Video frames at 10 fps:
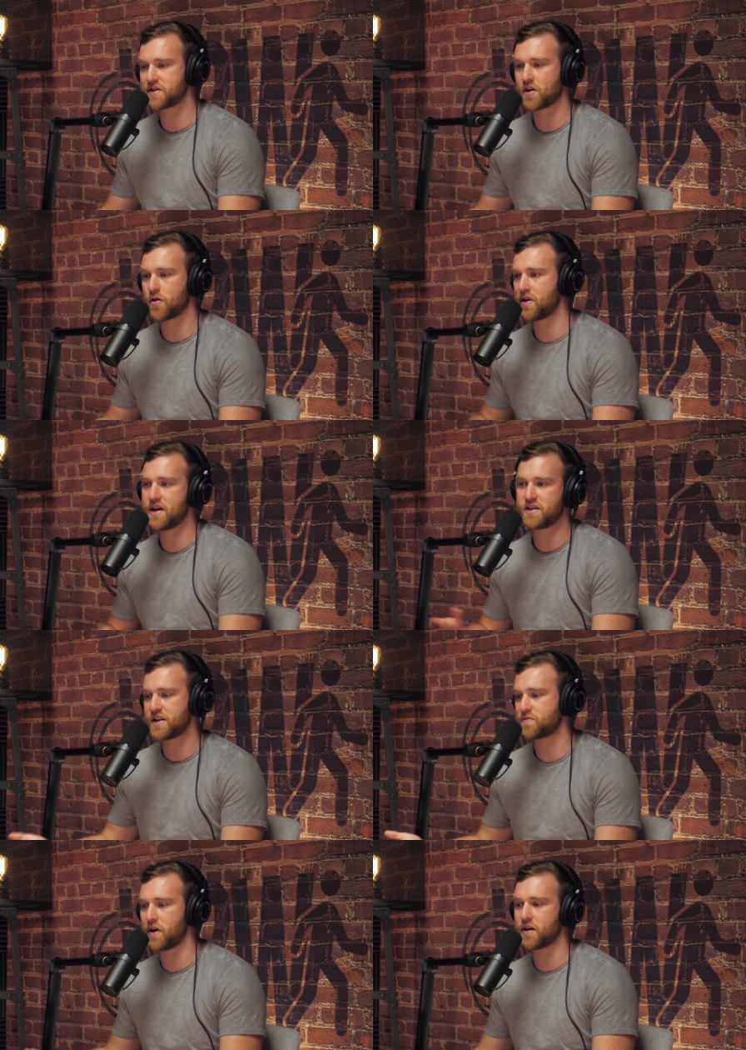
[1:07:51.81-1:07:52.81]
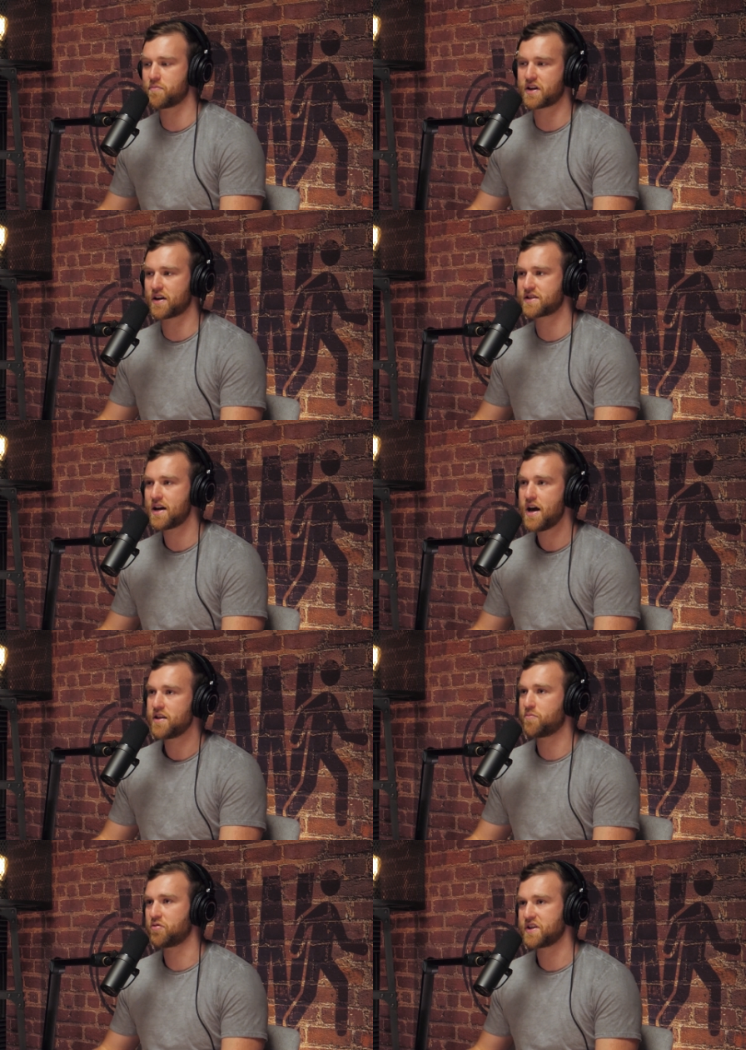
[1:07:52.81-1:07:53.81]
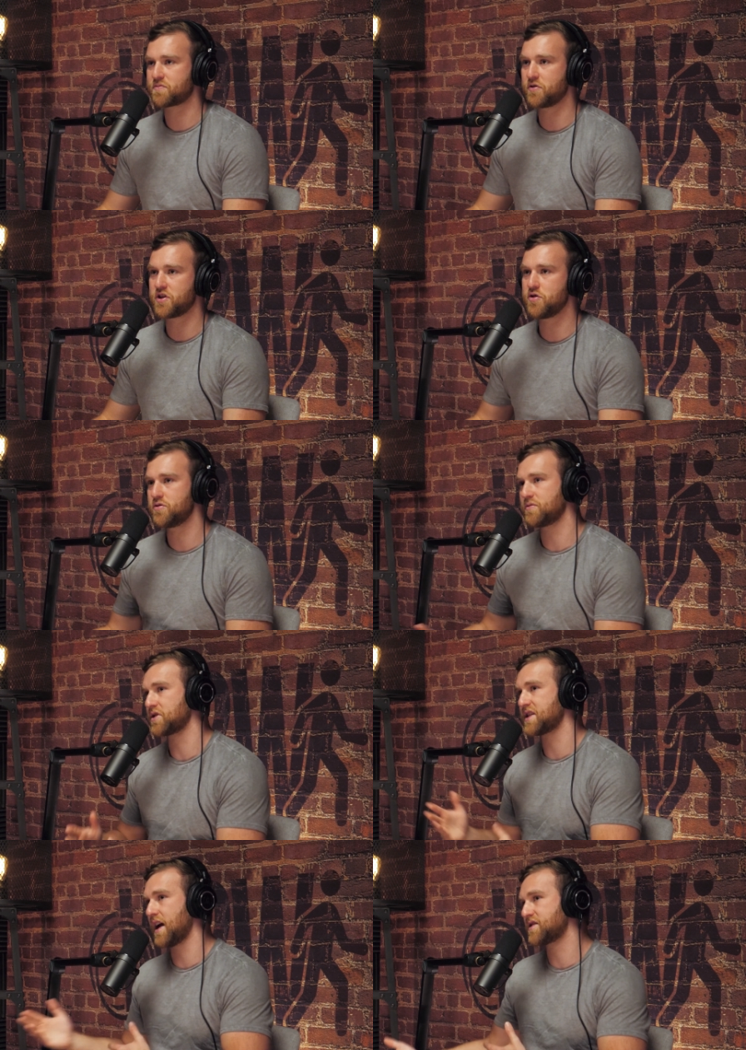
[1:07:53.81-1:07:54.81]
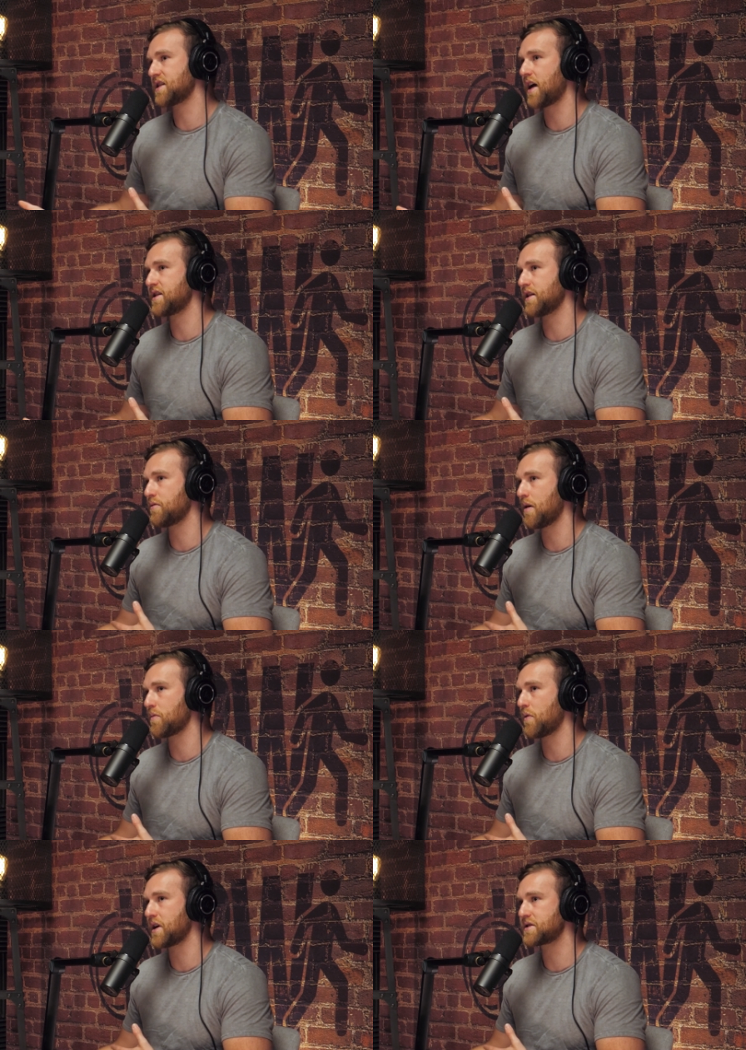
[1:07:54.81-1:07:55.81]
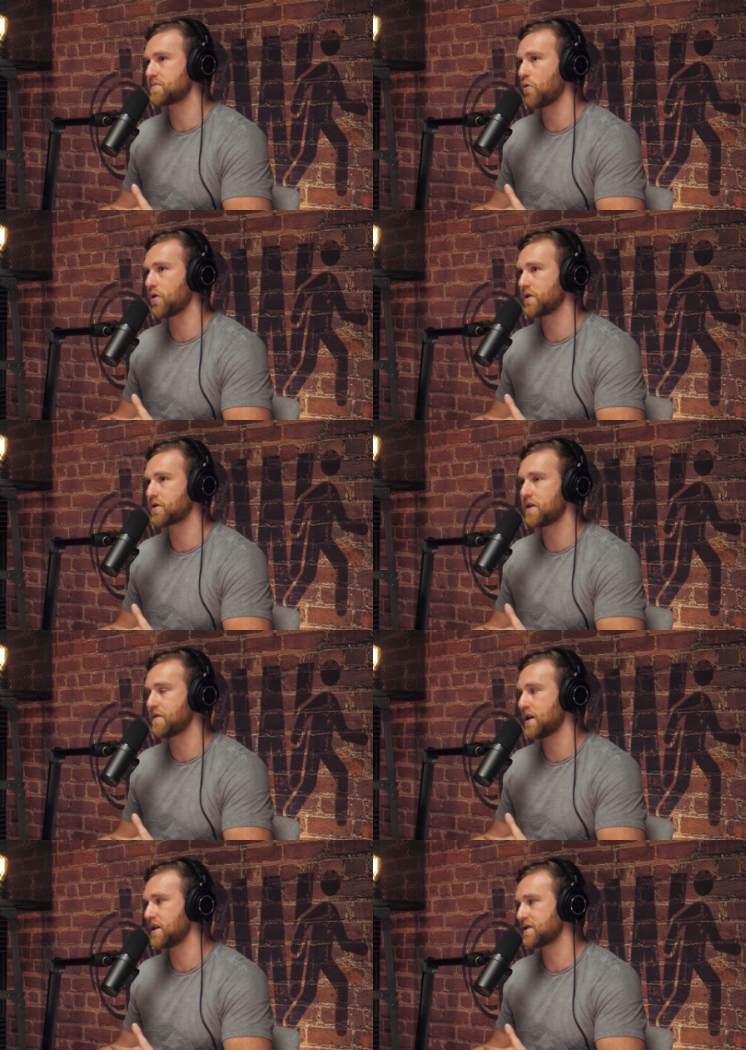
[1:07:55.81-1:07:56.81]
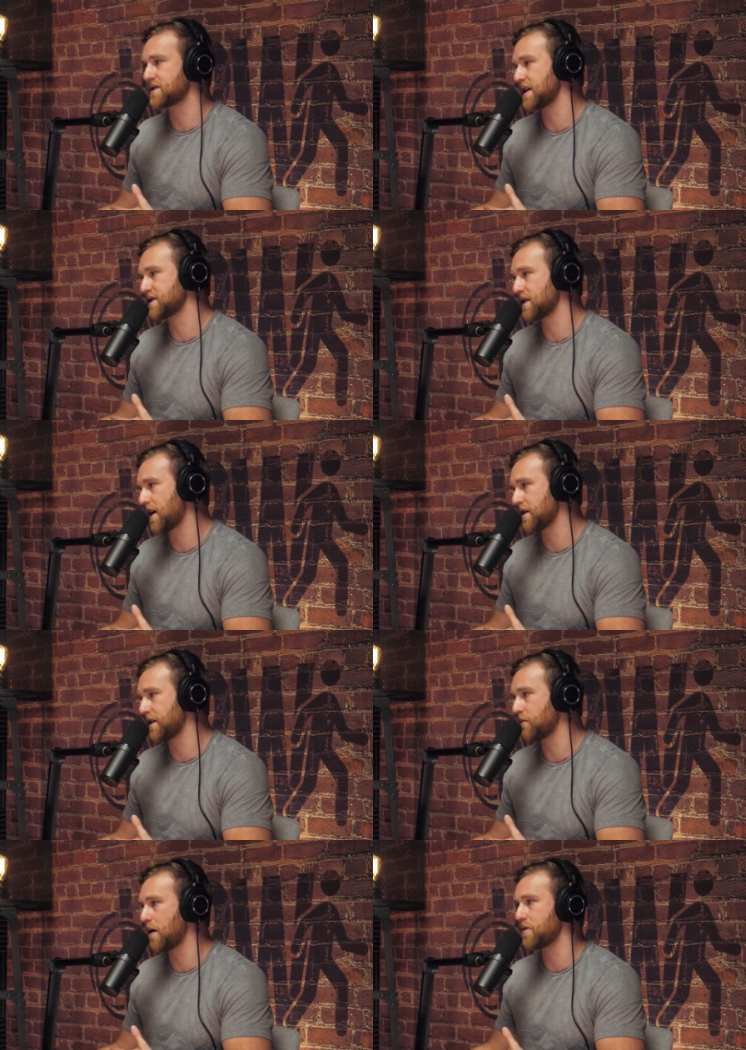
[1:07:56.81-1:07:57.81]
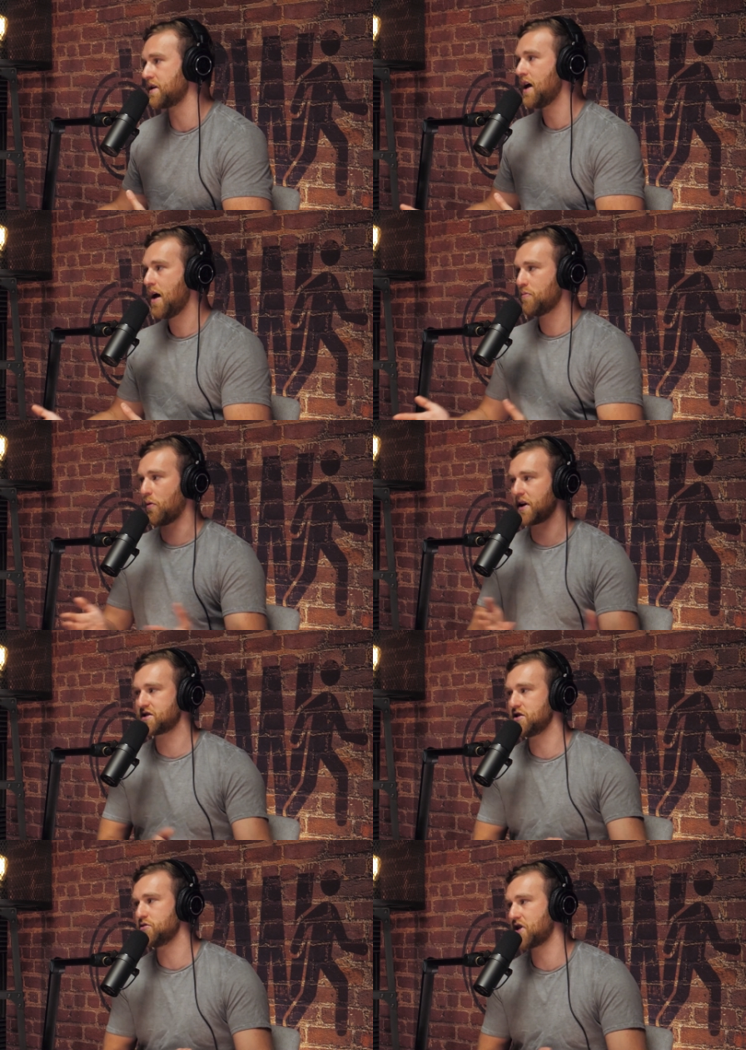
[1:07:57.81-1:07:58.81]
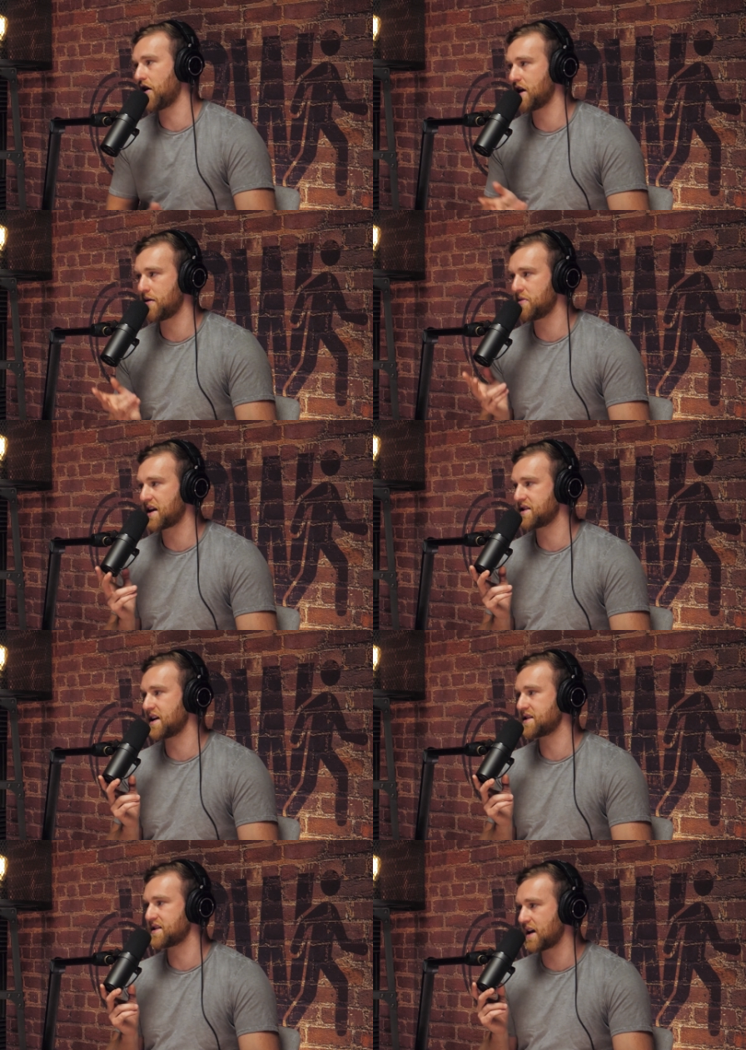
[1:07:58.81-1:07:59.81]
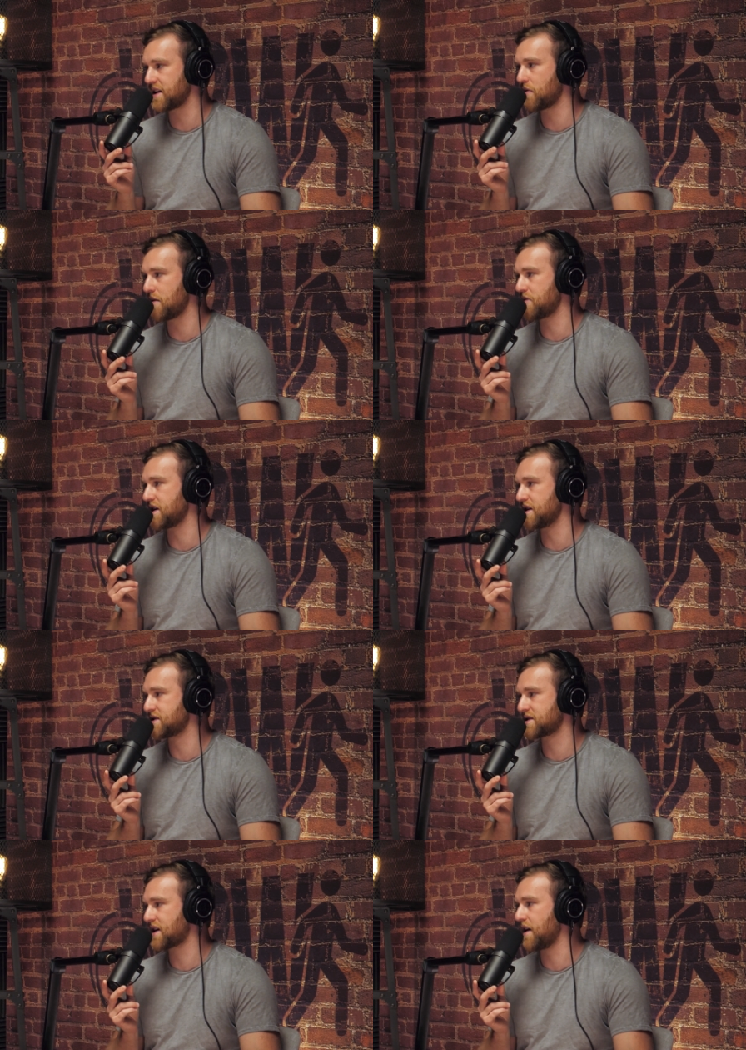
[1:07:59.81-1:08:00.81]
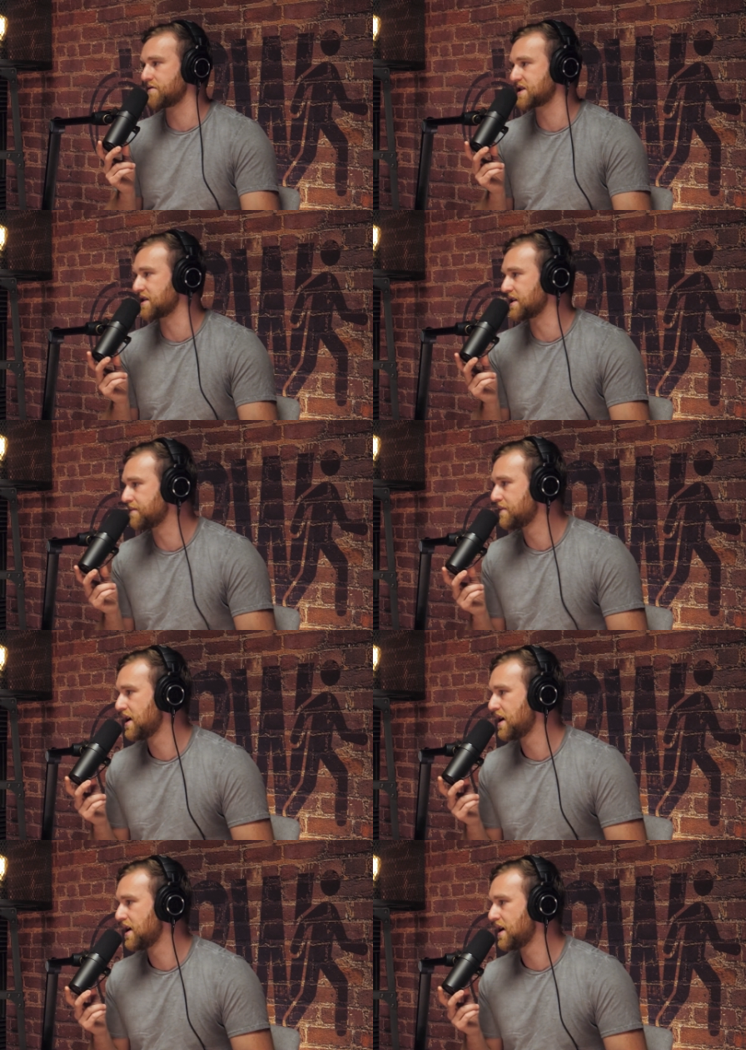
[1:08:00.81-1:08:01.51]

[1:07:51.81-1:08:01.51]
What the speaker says: So it's weird because the police will say it's a non-deadly weapon when it's more convenient to say it's a non-deadly weapon, but when it's used on them, they can say it's a deadly weapon. It's kind of silly.